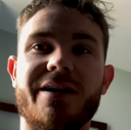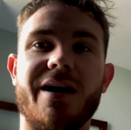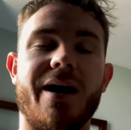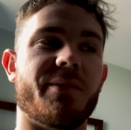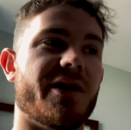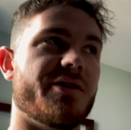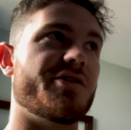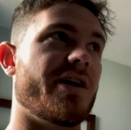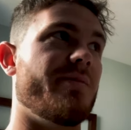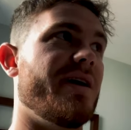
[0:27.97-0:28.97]
I'm gonna
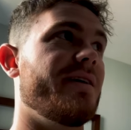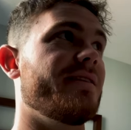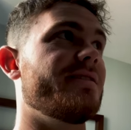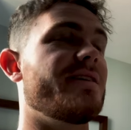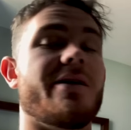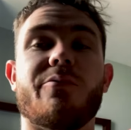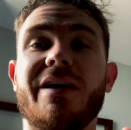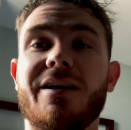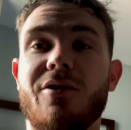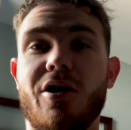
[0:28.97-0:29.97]
try to make this a
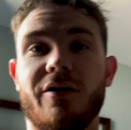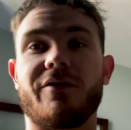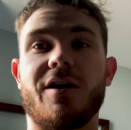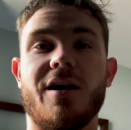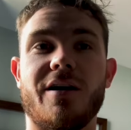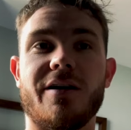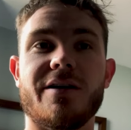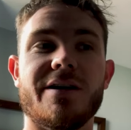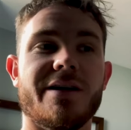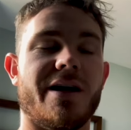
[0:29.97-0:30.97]
week-long vlog,
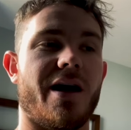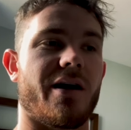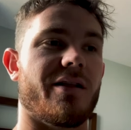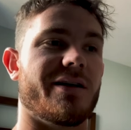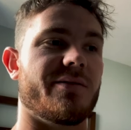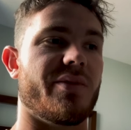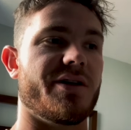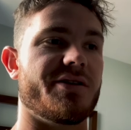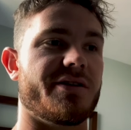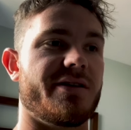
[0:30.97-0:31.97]
uh, collect a
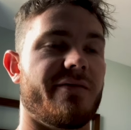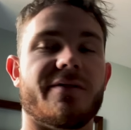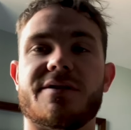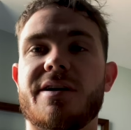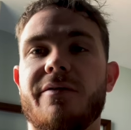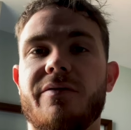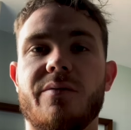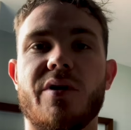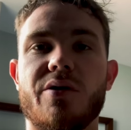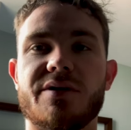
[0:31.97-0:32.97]
bunch of different stuff
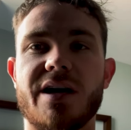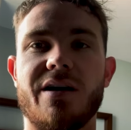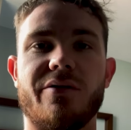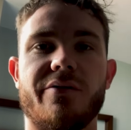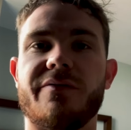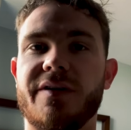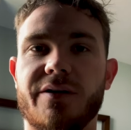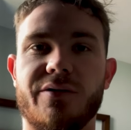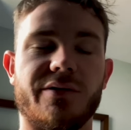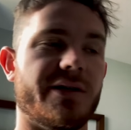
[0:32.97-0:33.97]
from the hotel, the
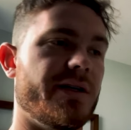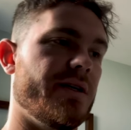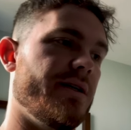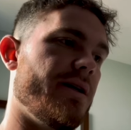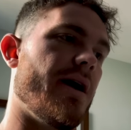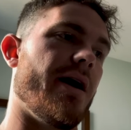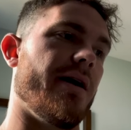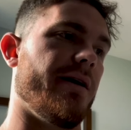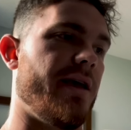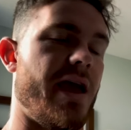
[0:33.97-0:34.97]
field,
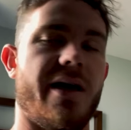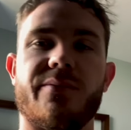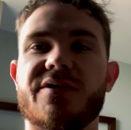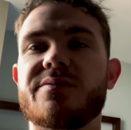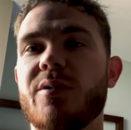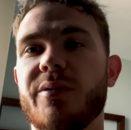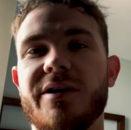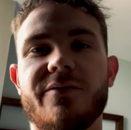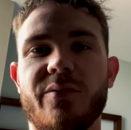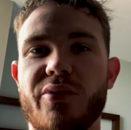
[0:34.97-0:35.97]
uh, games, what we
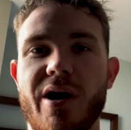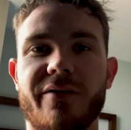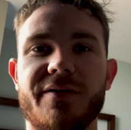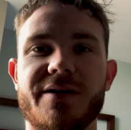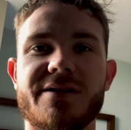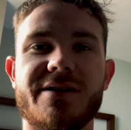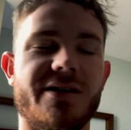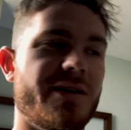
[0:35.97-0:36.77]
eat for breakfast,